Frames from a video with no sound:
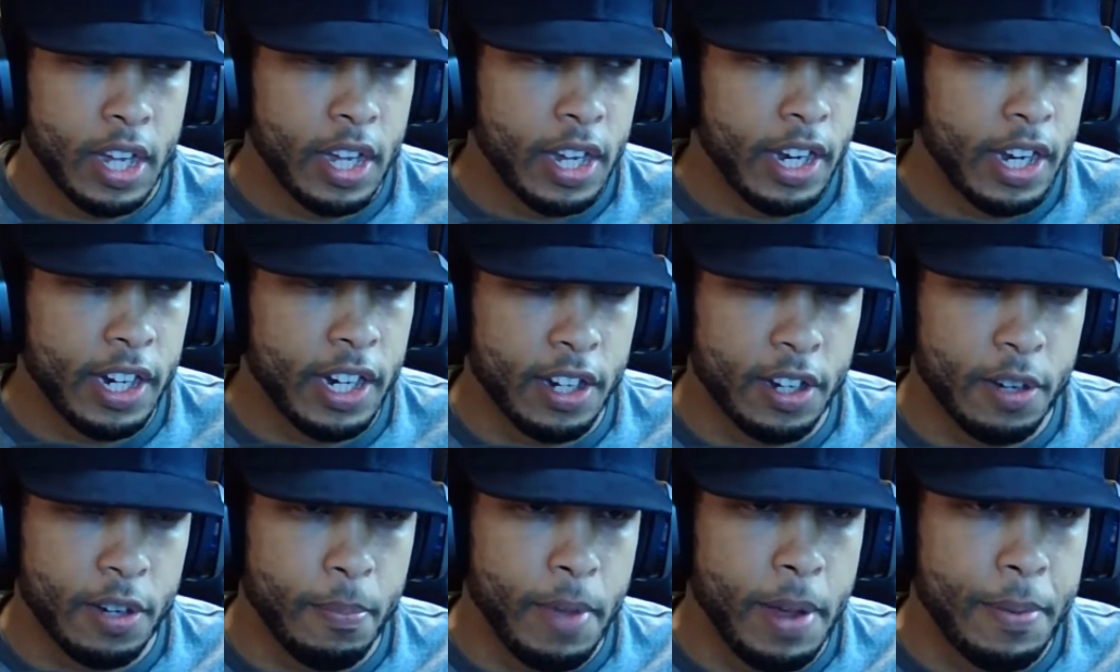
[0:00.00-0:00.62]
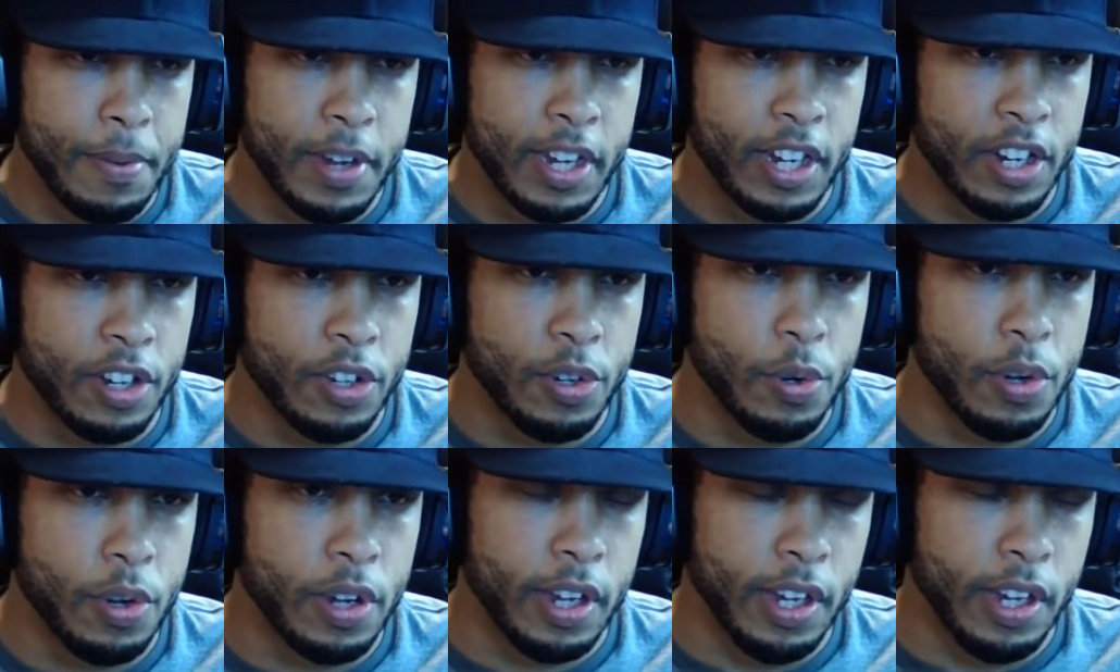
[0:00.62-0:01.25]
He could
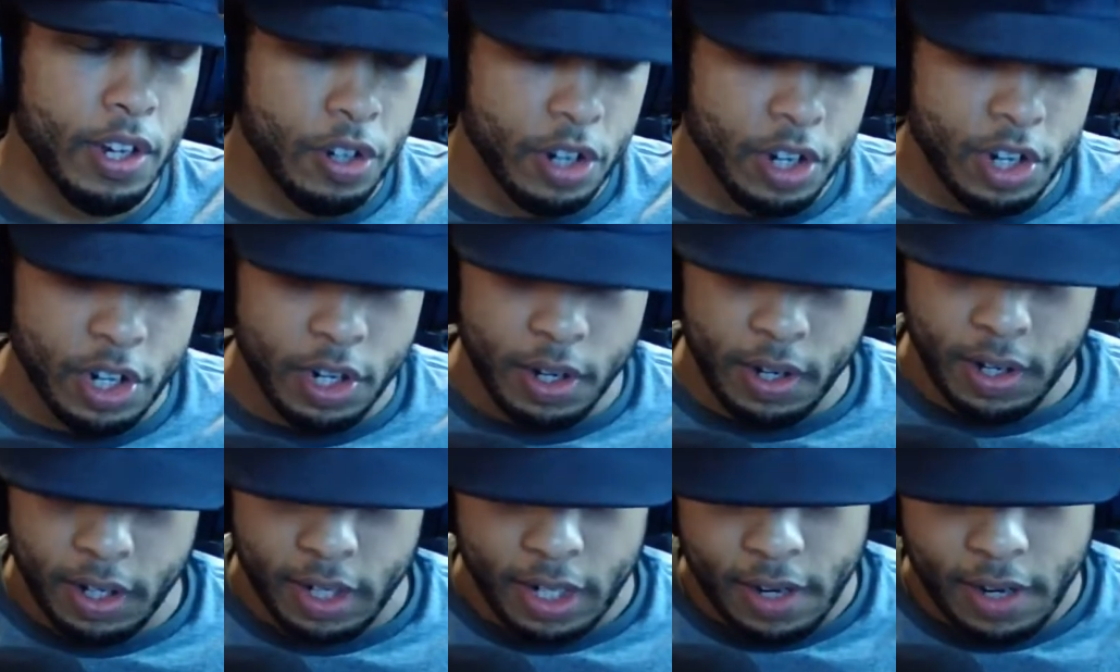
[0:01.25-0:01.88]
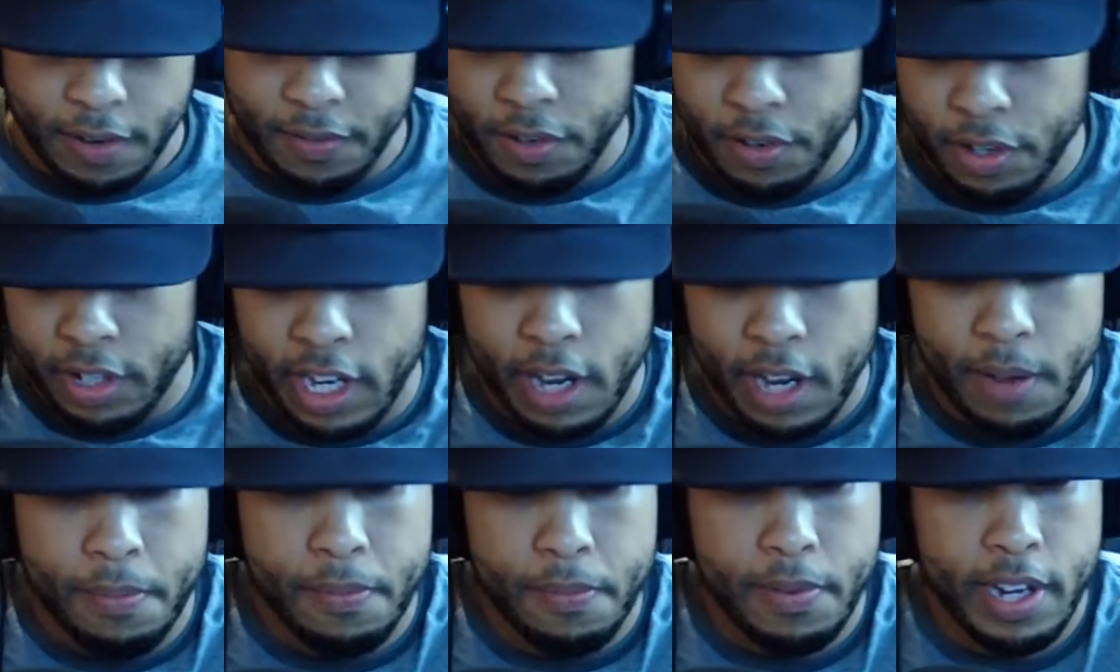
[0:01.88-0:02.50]
do it. You
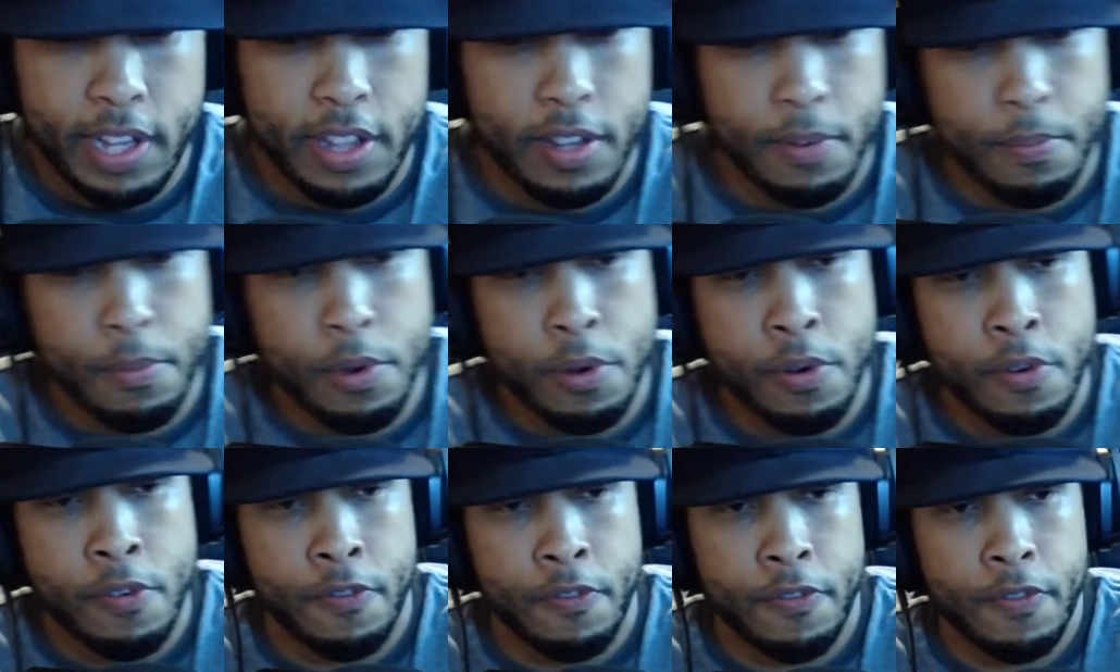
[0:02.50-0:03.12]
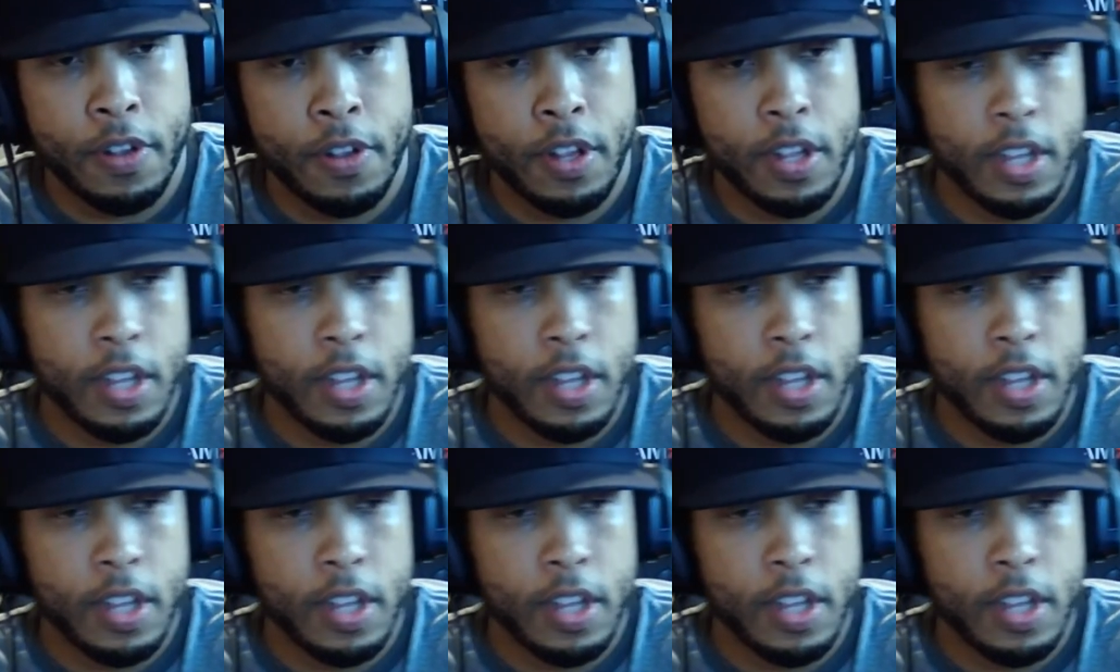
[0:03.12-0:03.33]
give him either move.